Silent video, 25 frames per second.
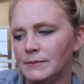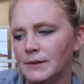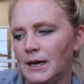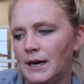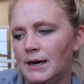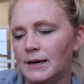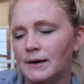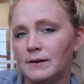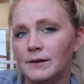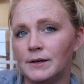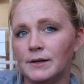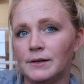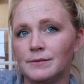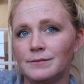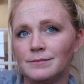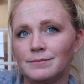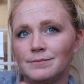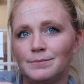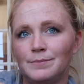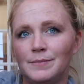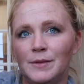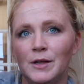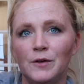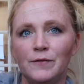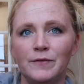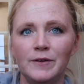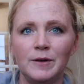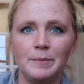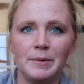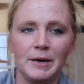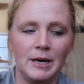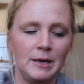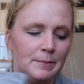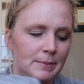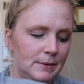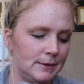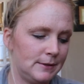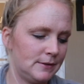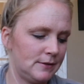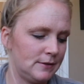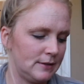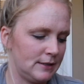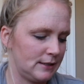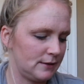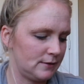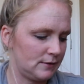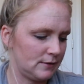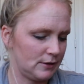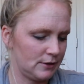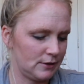I don't know. they'll fit Piper, so
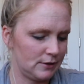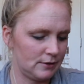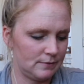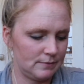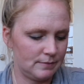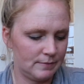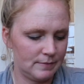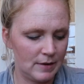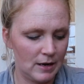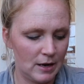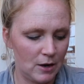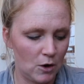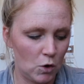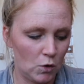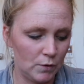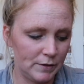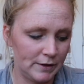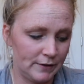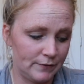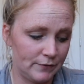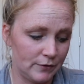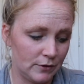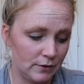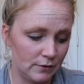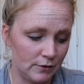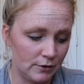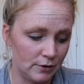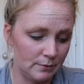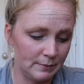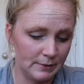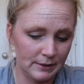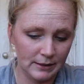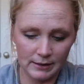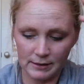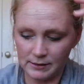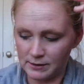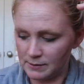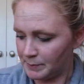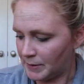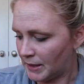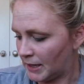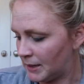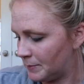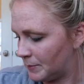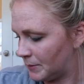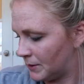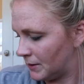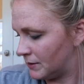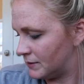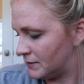that's good. Only for a little bit, because
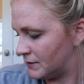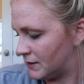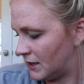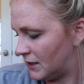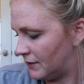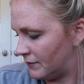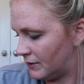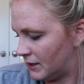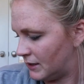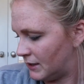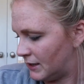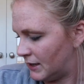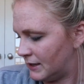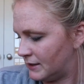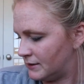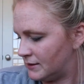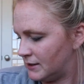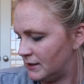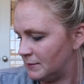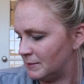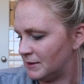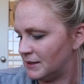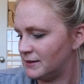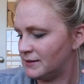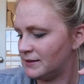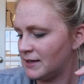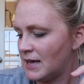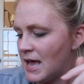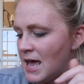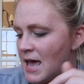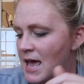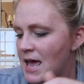Piper is not even in 18 months.